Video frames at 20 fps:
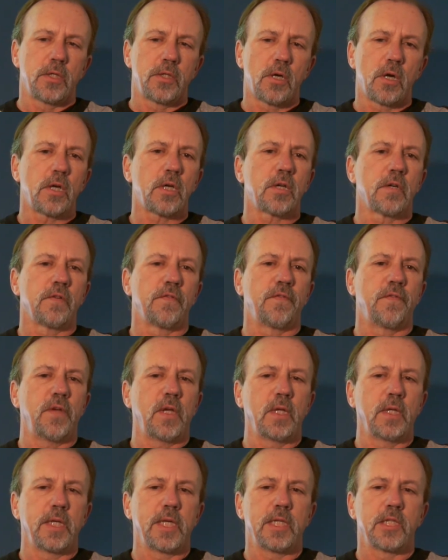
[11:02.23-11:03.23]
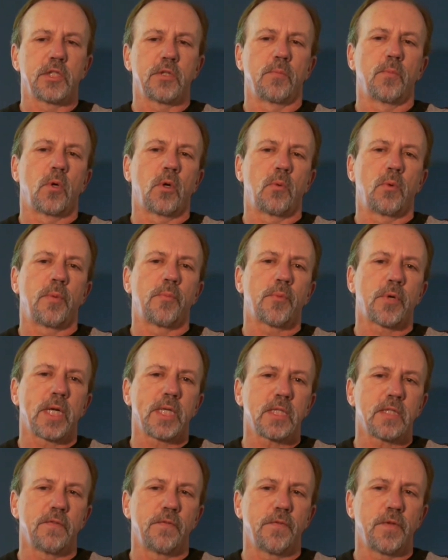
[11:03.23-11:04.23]
darker feelings or more
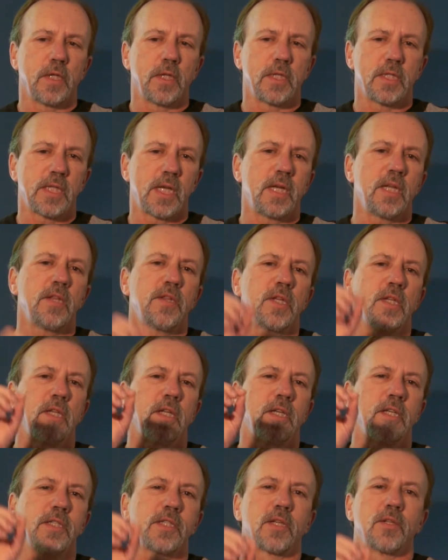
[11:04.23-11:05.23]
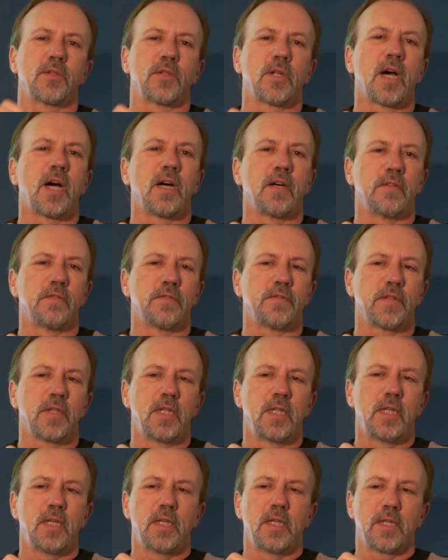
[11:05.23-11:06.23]
repressive feelings. Anything that isn't love,
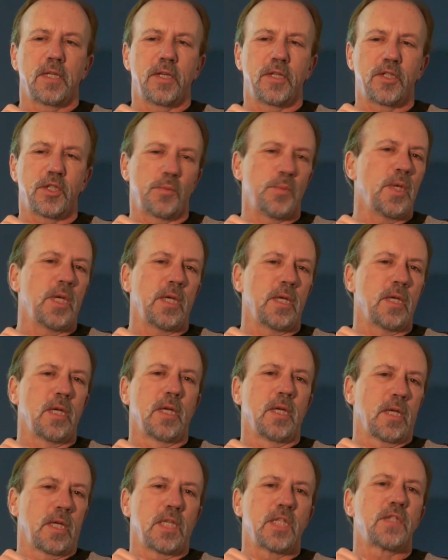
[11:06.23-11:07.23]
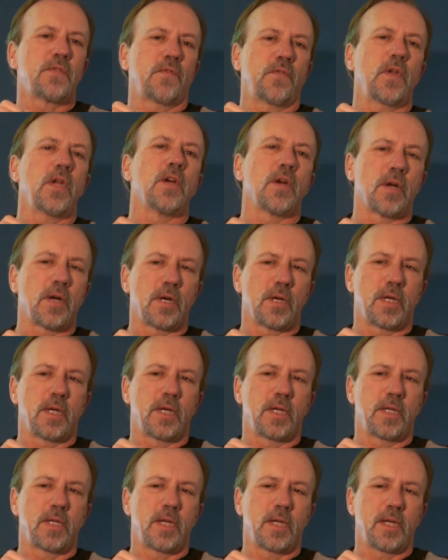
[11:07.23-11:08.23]
to me, is fear,
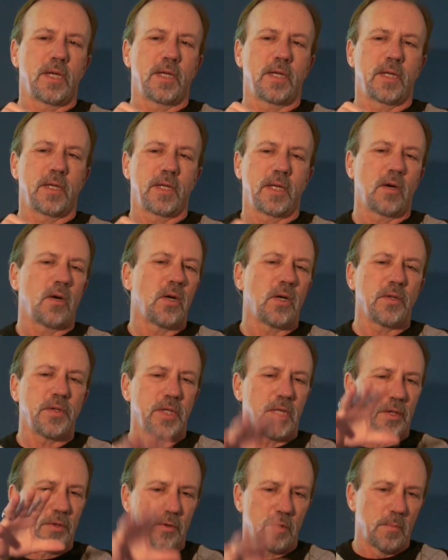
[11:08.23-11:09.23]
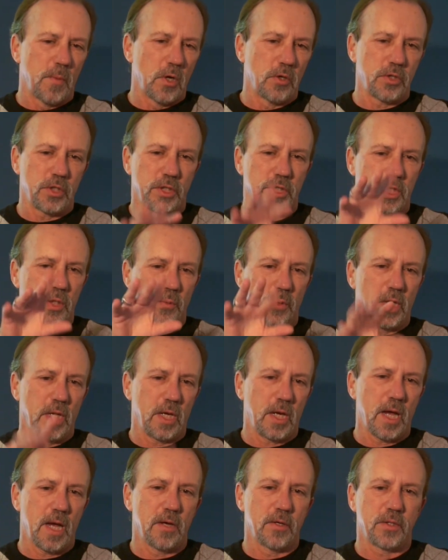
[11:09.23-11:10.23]
and all the other emotions that we
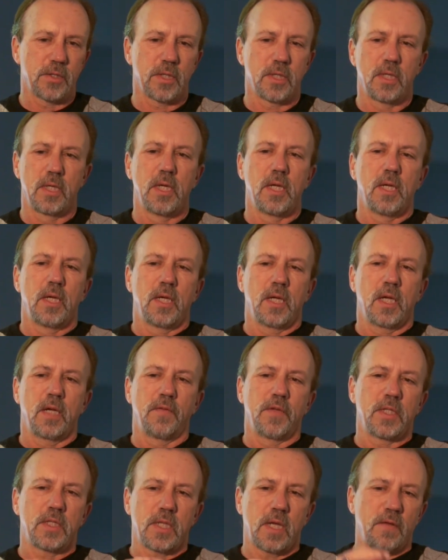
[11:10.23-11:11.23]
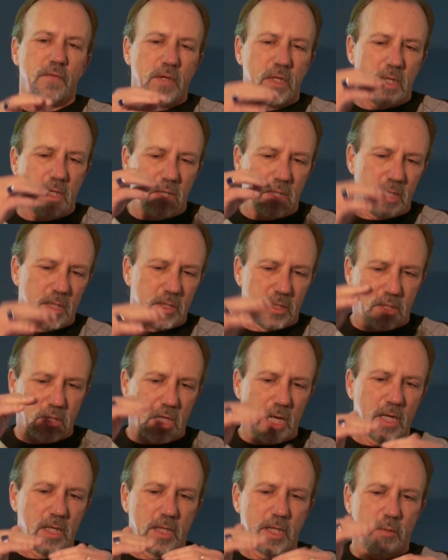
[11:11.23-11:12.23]
encounter. It's
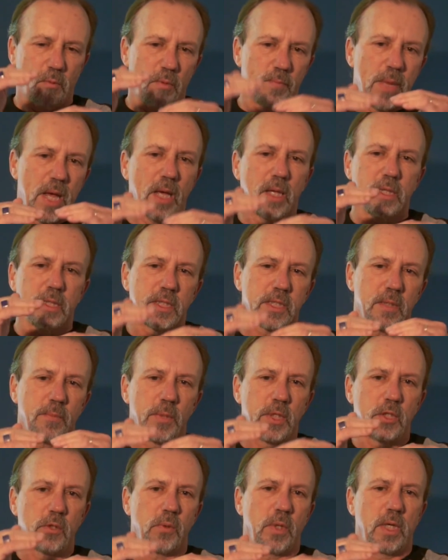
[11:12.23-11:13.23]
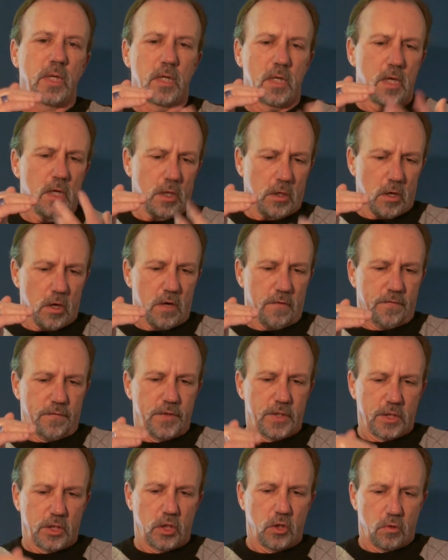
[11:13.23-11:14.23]
kind of like we're balancing between our
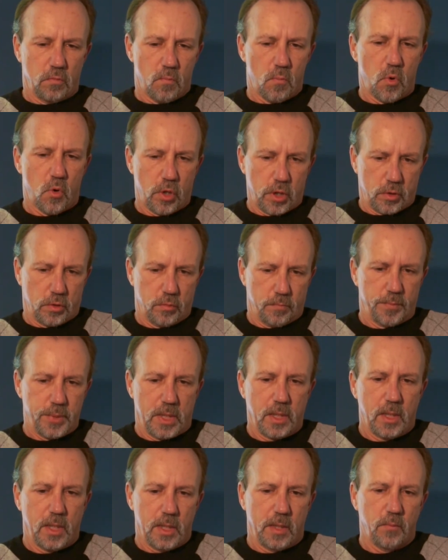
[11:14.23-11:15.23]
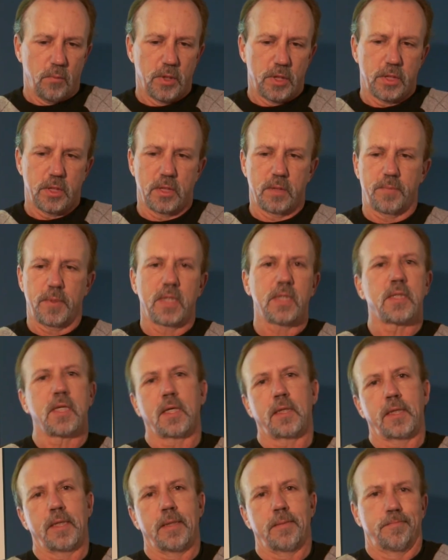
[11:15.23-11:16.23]
physical mortal being, which is
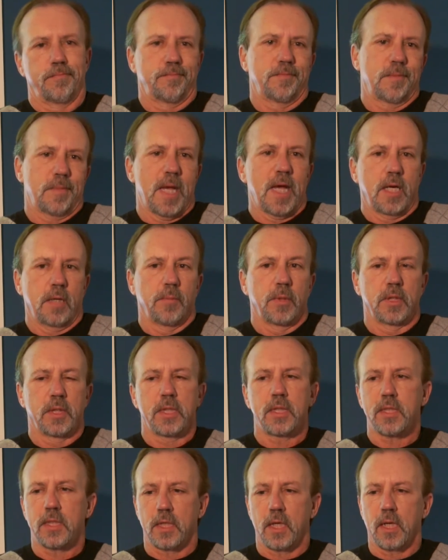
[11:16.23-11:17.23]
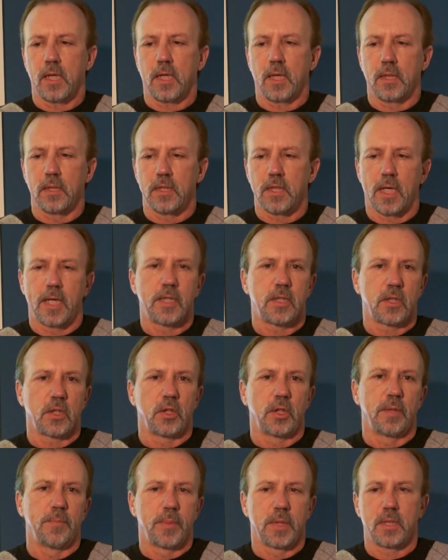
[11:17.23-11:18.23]
basically animalistic and tied to the
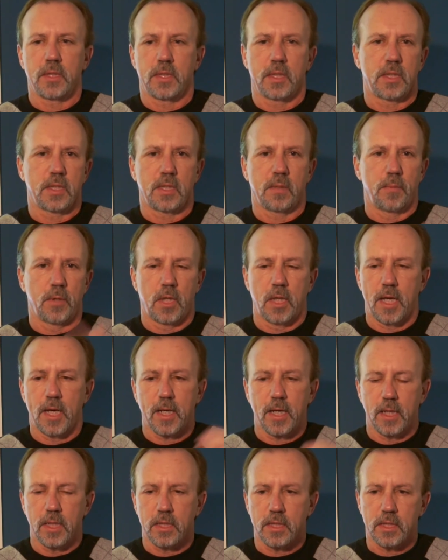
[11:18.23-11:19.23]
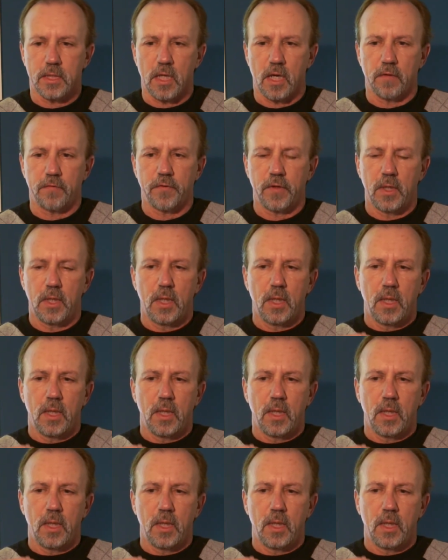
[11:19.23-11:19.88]
limbic system and all that kind of stuff,